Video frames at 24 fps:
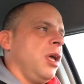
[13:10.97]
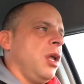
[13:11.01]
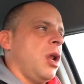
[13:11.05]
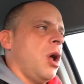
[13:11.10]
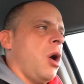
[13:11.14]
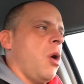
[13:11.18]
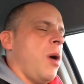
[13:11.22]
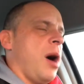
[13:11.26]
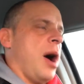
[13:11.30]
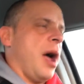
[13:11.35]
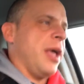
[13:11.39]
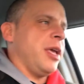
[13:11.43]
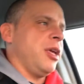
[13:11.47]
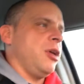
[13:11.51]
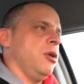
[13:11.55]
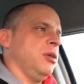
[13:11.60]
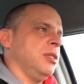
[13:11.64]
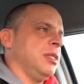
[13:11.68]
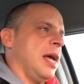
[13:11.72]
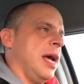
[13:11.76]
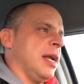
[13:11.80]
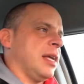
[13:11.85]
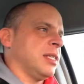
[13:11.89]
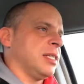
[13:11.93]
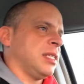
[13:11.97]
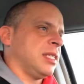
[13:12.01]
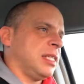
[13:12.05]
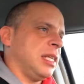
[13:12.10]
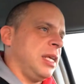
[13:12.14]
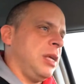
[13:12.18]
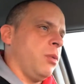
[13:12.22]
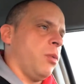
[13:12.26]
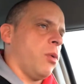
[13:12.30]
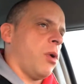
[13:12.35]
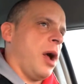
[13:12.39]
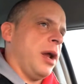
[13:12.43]
I use that to
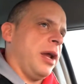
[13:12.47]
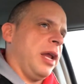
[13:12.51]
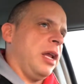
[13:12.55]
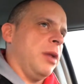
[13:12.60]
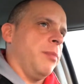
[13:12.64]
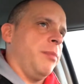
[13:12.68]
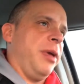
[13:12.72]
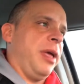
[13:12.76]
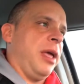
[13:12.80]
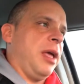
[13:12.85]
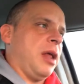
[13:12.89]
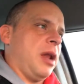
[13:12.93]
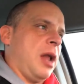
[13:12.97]
see where I need to be.